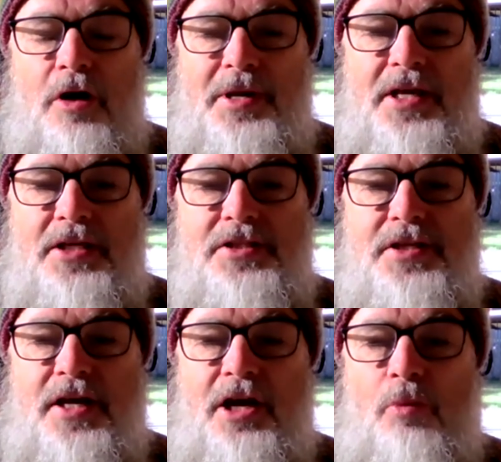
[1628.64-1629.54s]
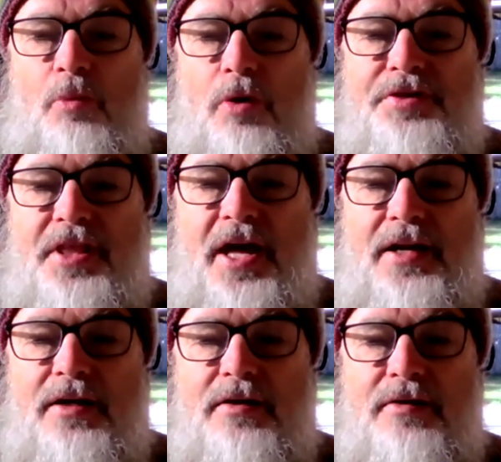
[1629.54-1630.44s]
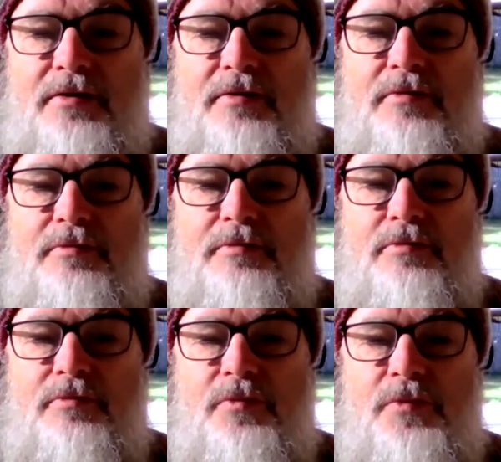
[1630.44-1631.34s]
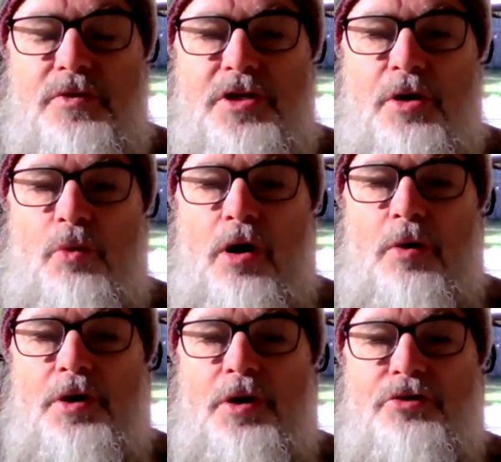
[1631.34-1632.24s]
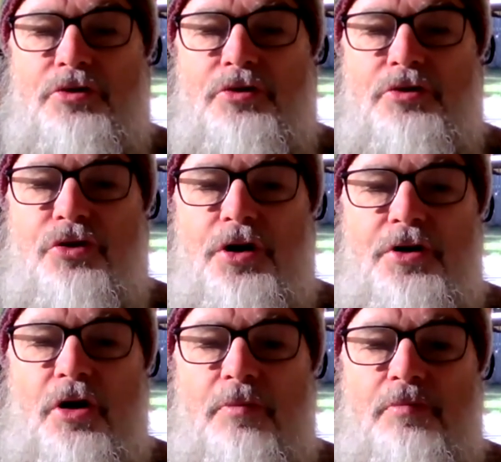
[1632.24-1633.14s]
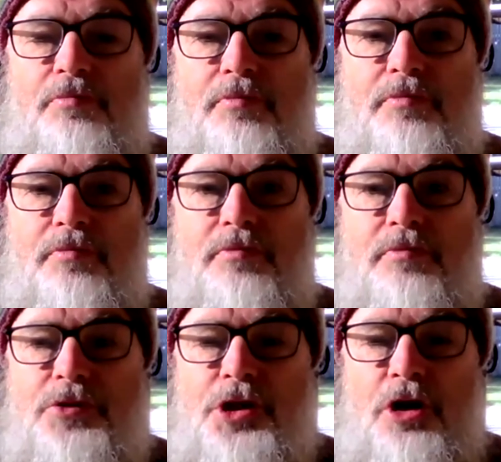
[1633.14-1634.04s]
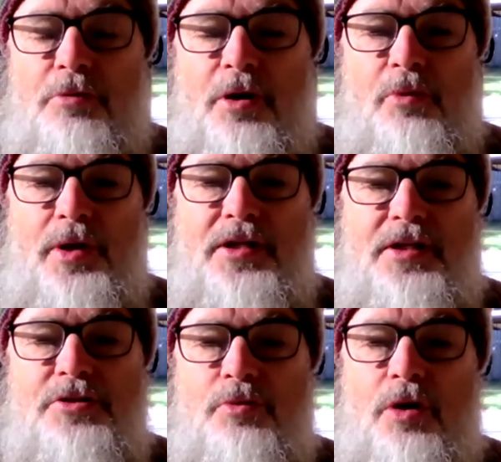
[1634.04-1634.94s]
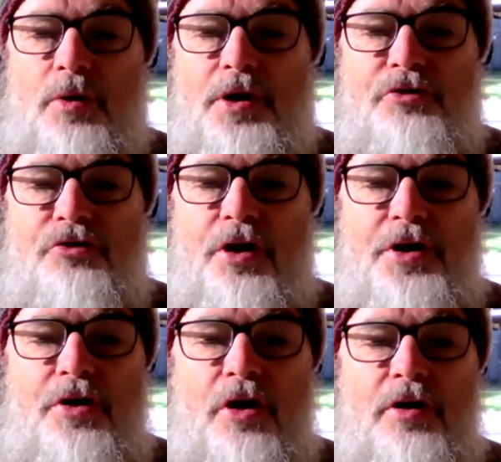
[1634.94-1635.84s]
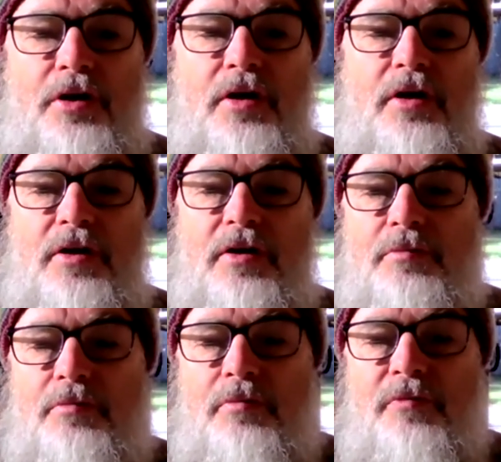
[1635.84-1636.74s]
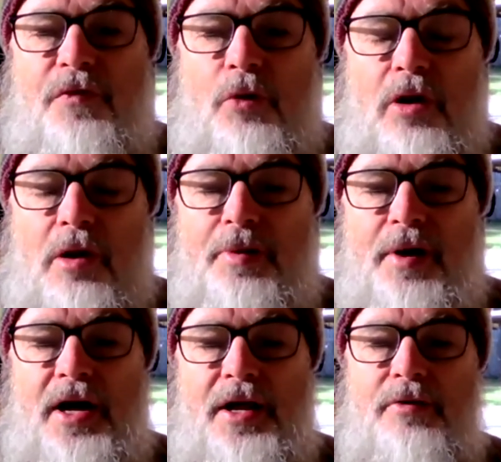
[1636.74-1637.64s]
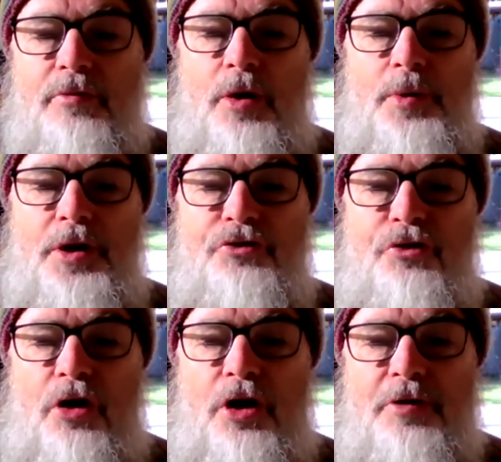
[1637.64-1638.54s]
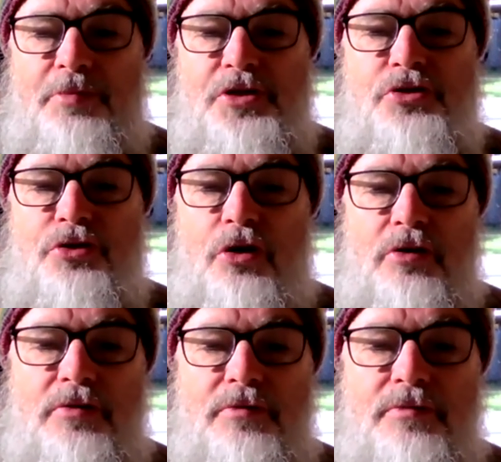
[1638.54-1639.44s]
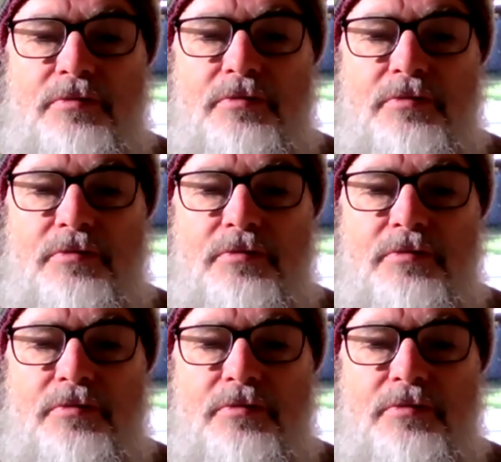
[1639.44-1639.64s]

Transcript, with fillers: I'm here saying I want that. So why would I try to not show my weakness? Why I try to not fall apart? Why would I try to be strong?